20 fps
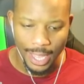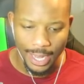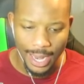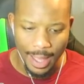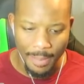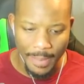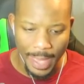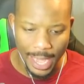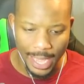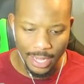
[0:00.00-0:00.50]
You're
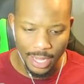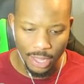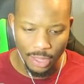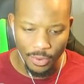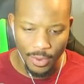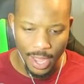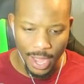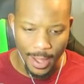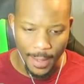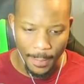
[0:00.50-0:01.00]
not making it
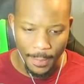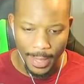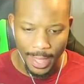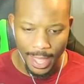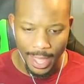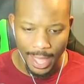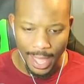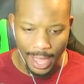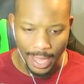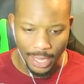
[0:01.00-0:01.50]
through here.
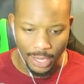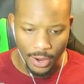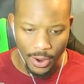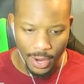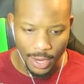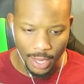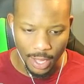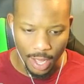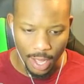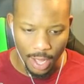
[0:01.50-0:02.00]
I can
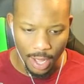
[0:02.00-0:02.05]
already.